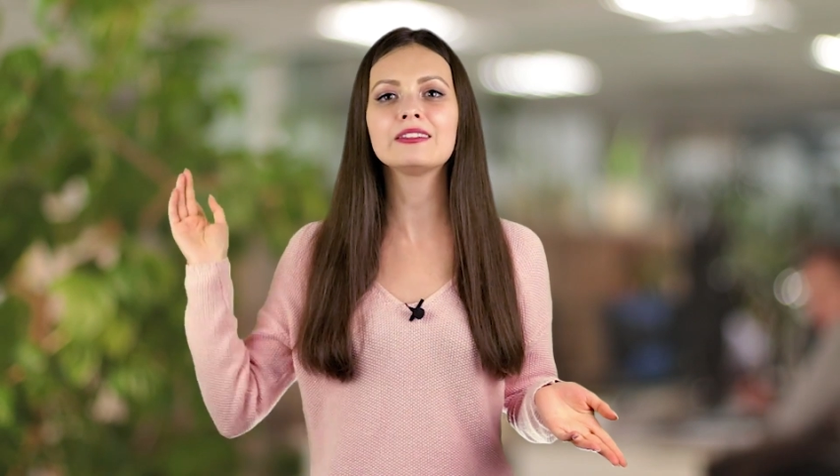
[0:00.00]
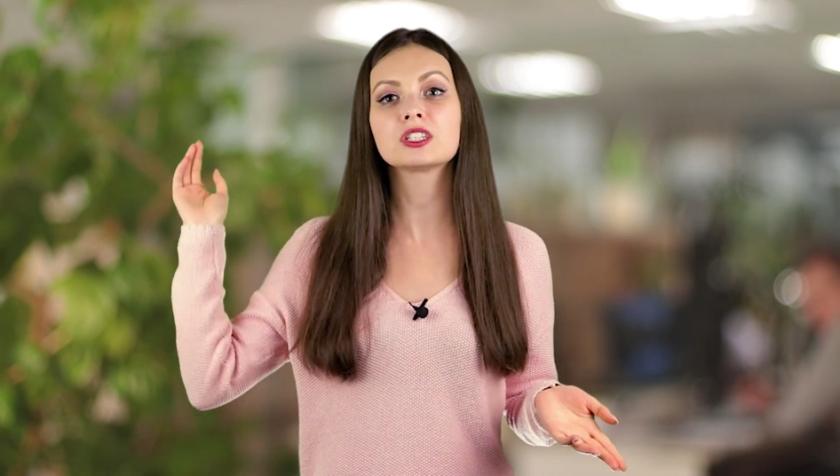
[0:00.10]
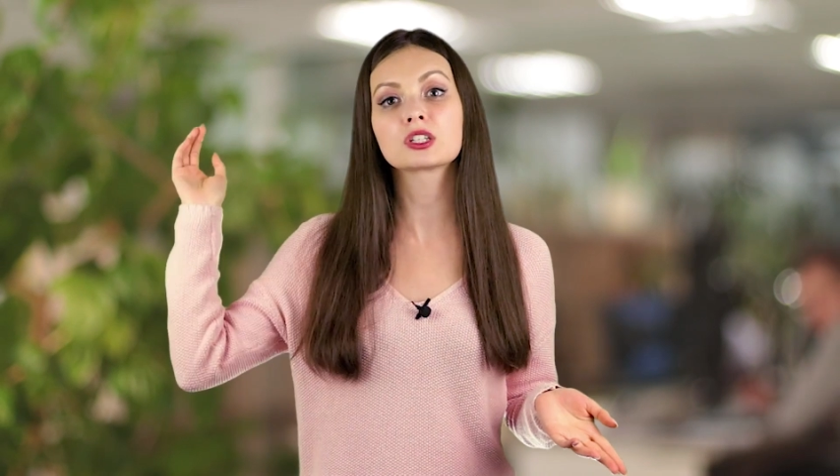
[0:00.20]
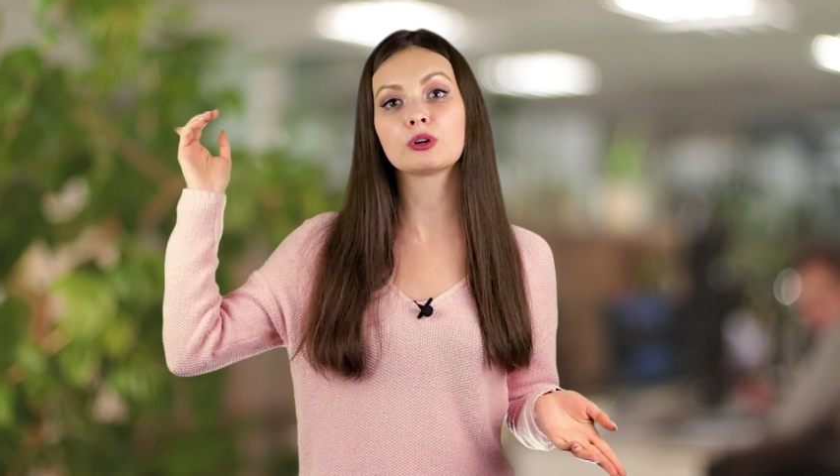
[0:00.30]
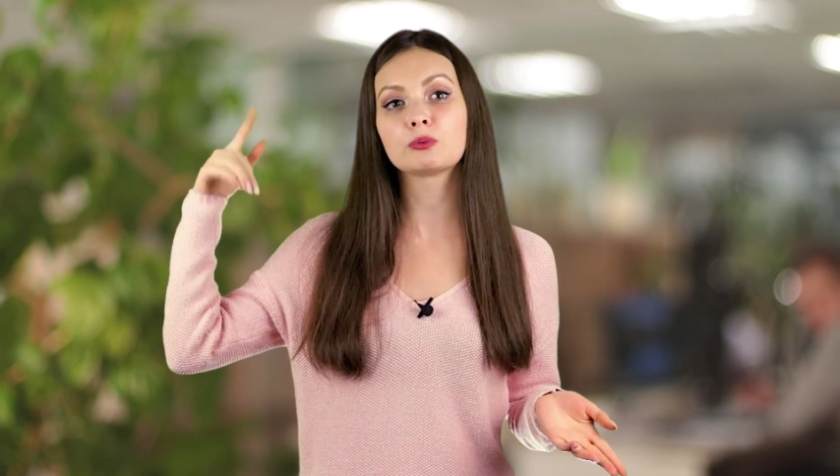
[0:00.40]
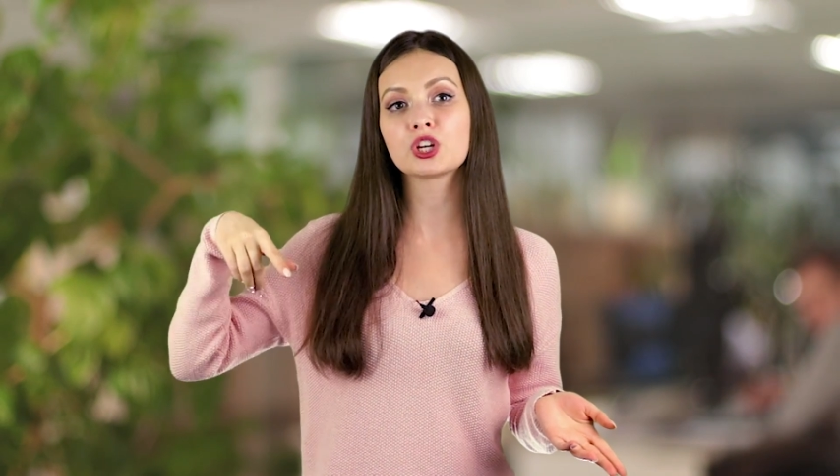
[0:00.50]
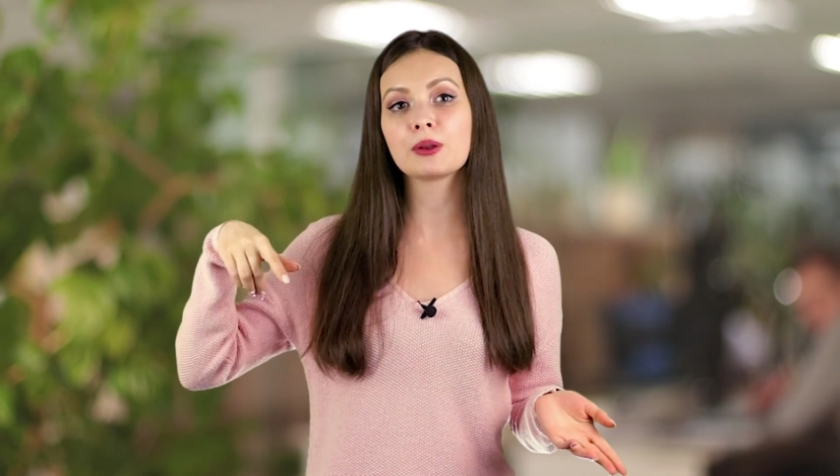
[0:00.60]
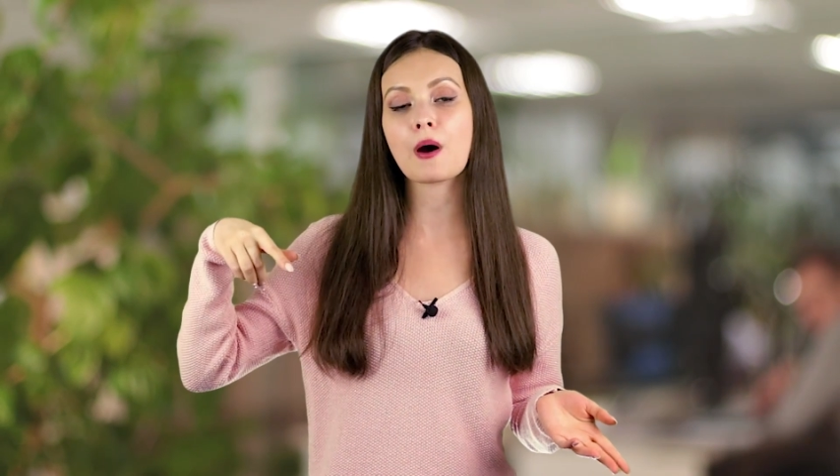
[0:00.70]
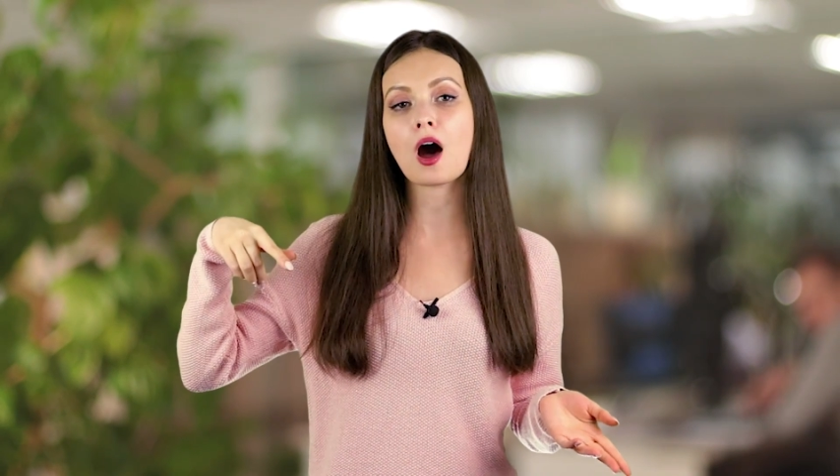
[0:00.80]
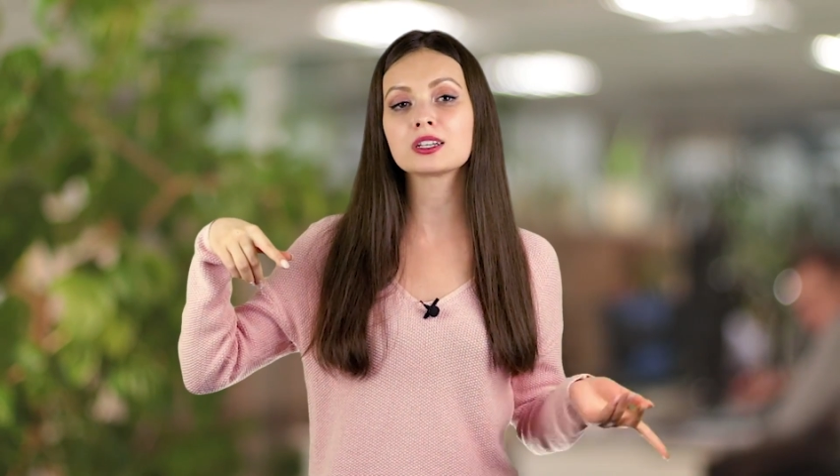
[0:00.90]
in the
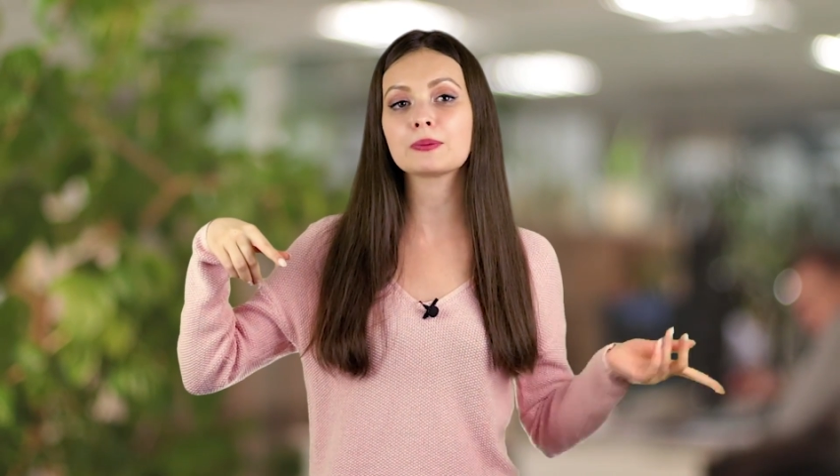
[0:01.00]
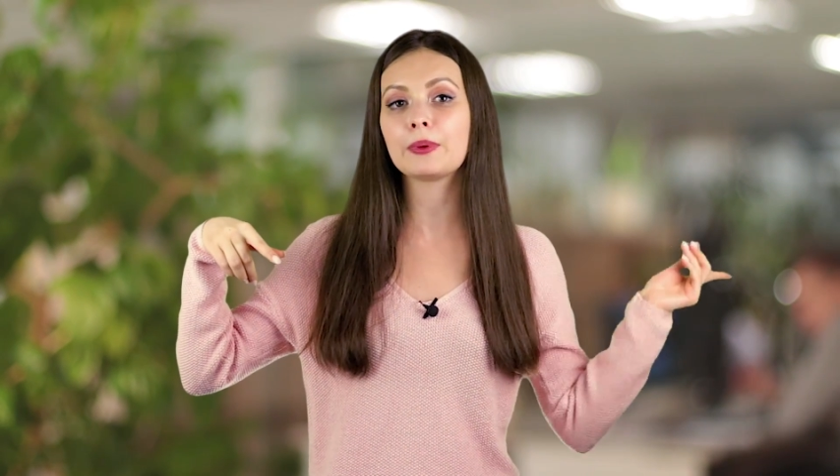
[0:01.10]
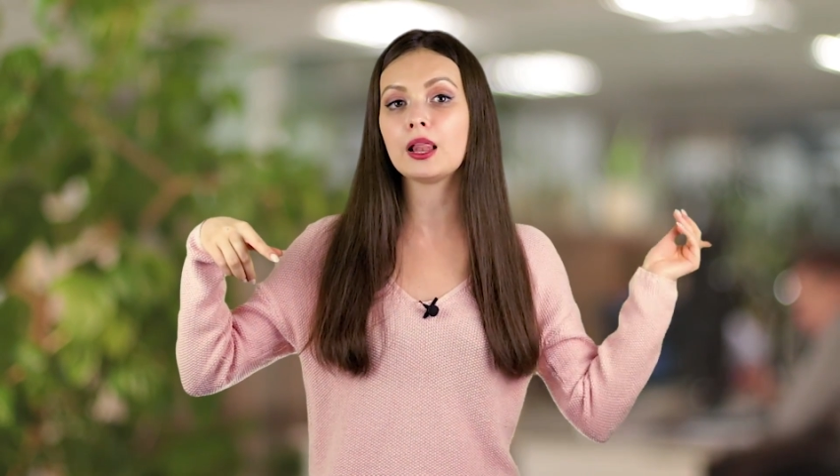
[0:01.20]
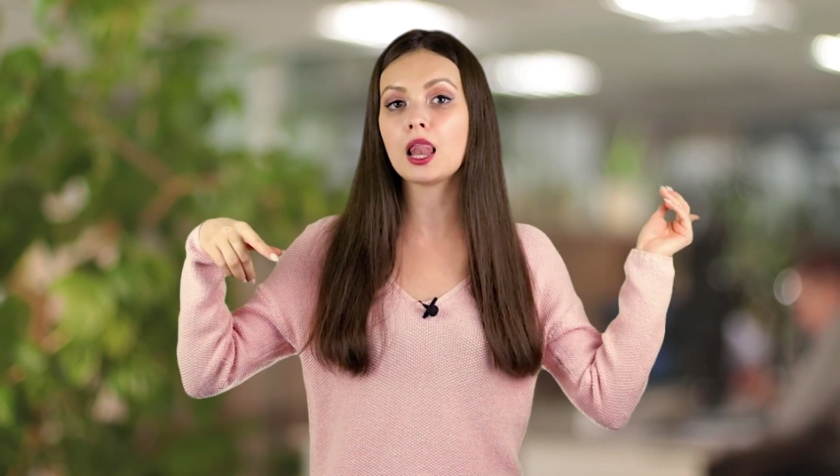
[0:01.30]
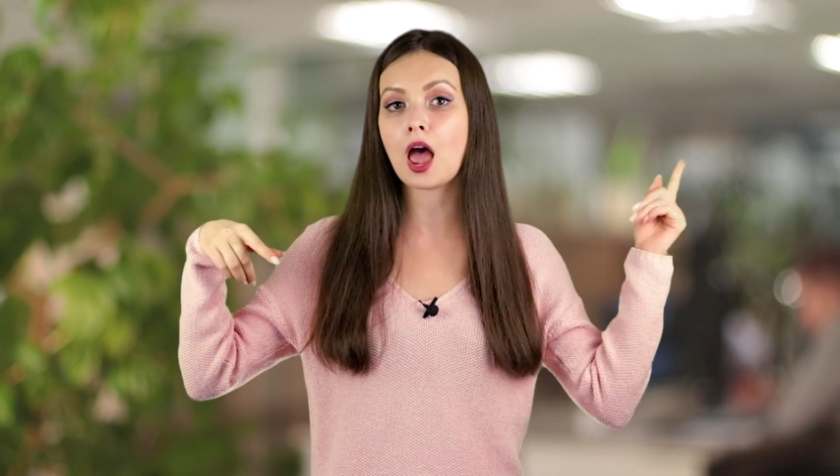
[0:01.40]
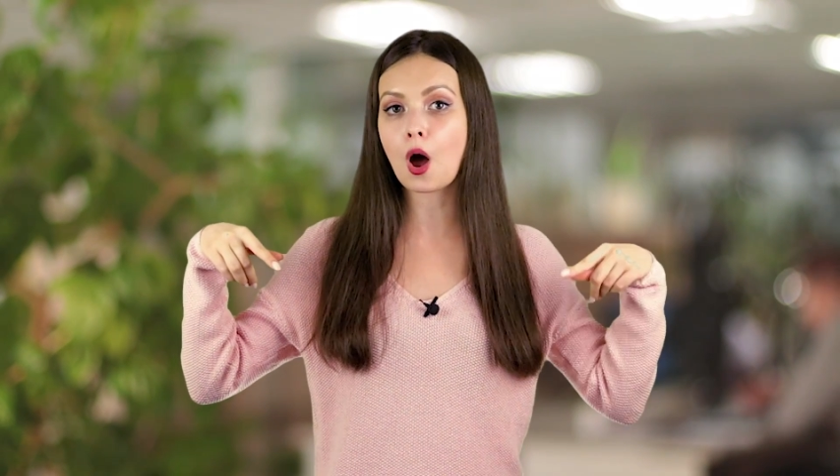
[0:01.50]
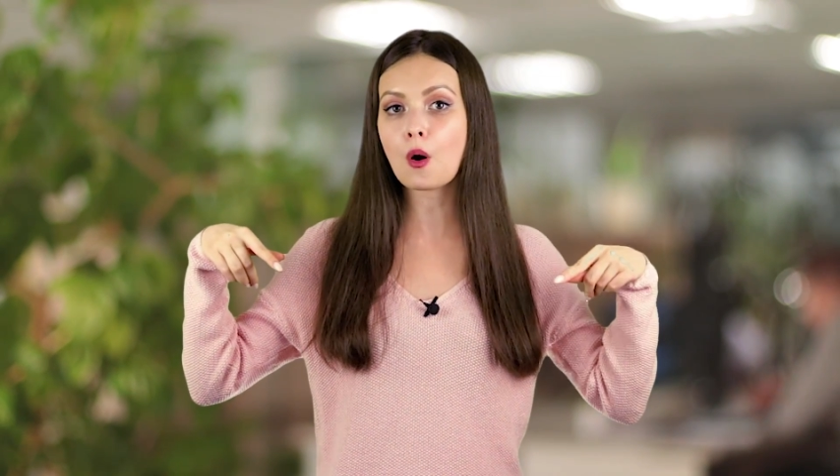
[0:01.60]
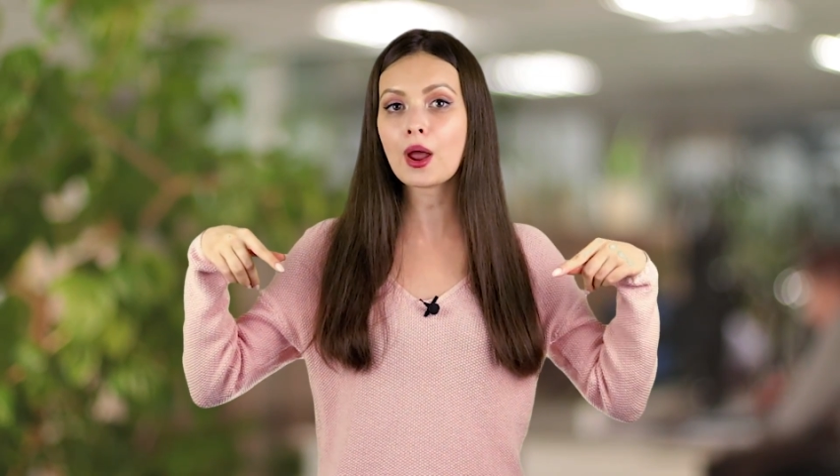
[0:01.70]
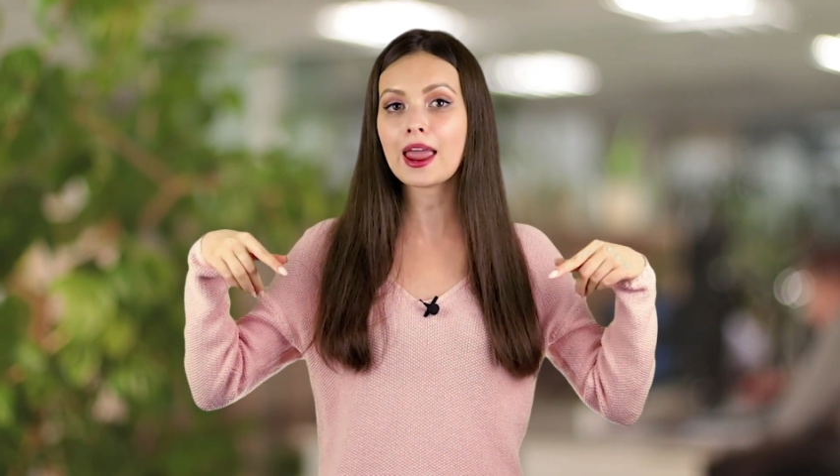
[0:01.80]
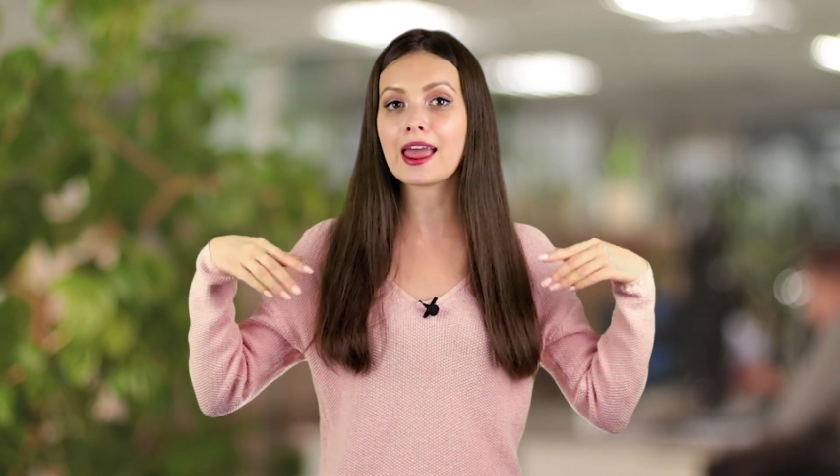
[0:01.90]
description box below.